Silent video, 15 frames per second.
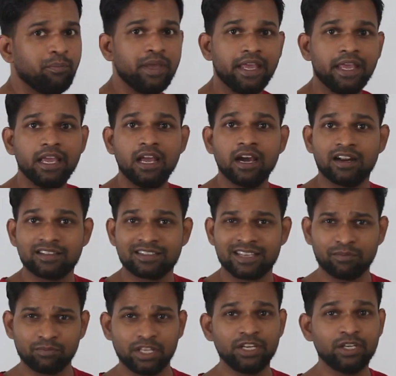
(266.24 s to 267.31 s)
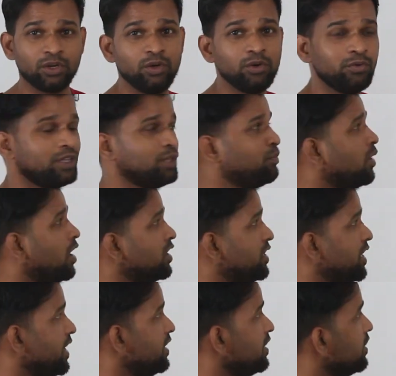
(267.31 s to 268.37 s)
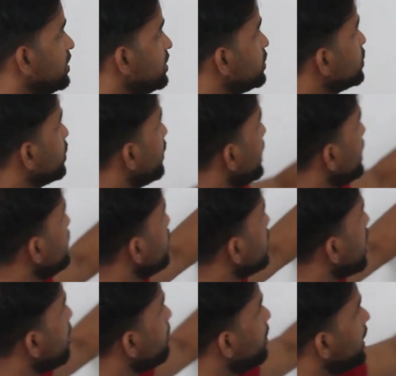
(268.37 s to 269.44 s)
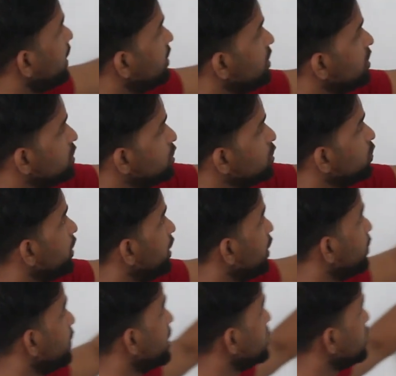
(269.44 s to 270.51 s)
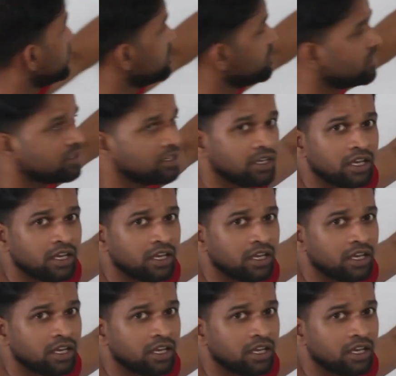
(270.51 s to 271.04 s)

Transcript: B got something to do with part A. So when you compare these two equations,